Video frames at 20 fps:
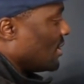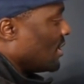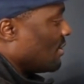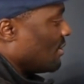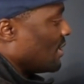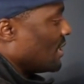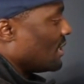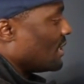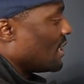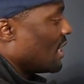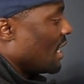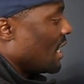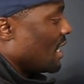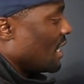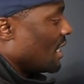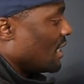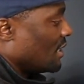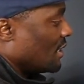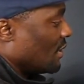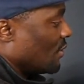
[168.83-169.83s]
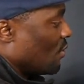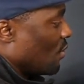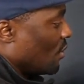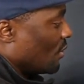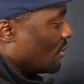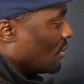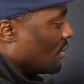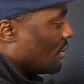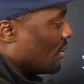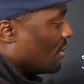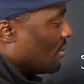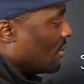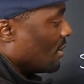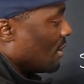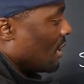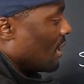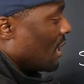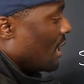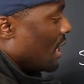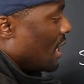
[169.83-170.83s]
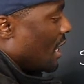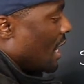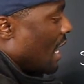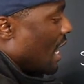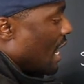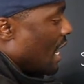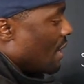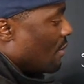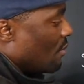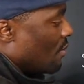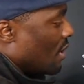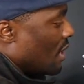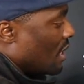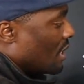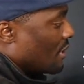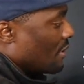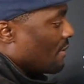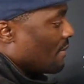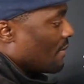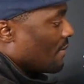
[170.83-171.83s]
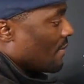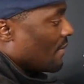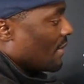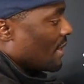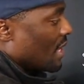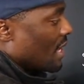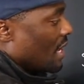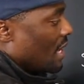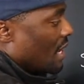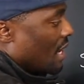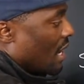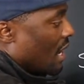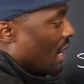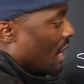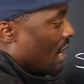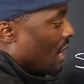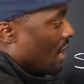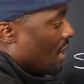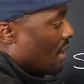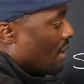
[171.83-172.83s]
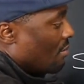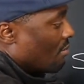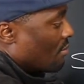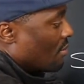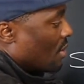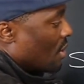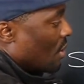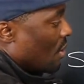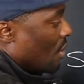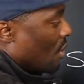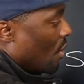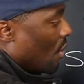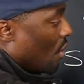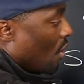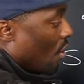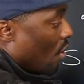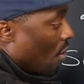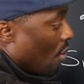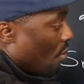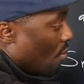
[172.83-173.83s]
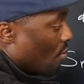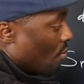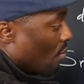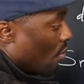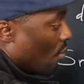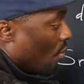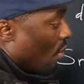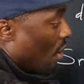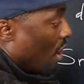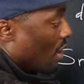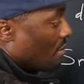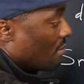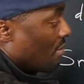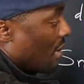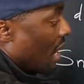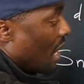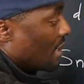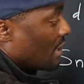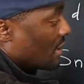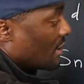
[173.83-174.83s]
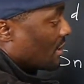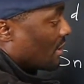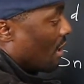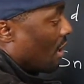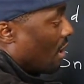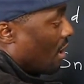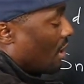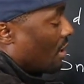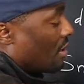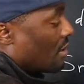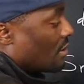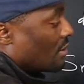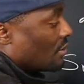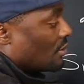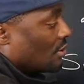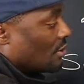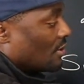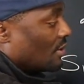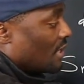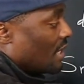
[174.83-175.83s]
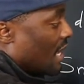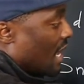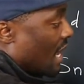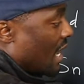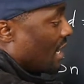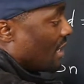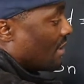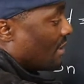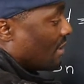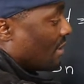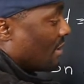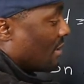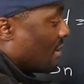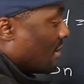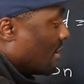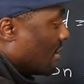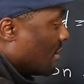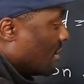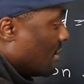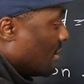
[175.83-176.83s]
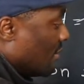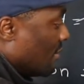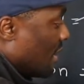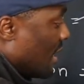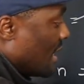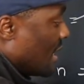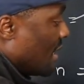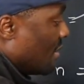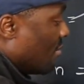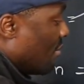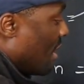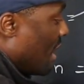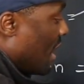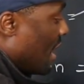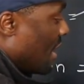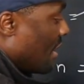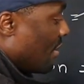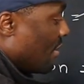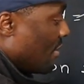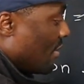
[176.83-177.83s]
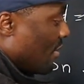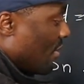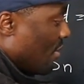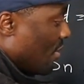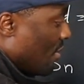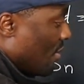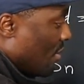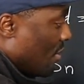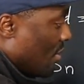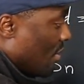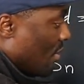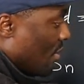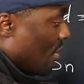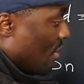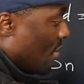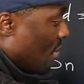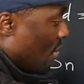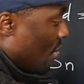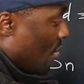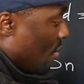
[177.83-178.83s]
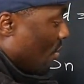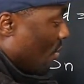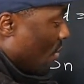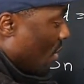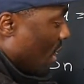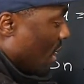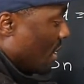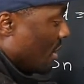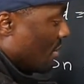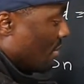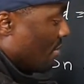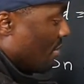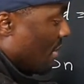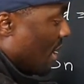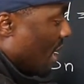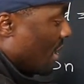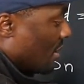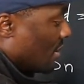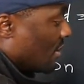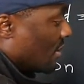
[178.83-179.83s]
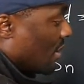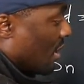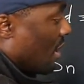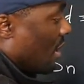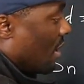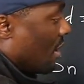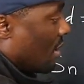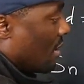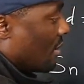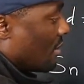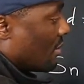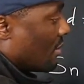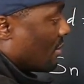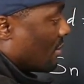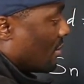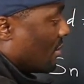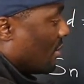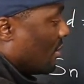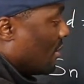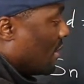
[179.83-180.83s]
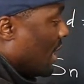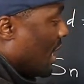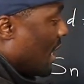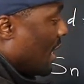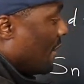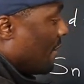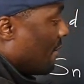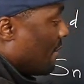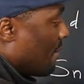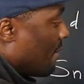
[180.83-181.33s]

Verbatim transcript: series is equal to a1 um, 1 minus r to the n divided by 1 minus r. Okay,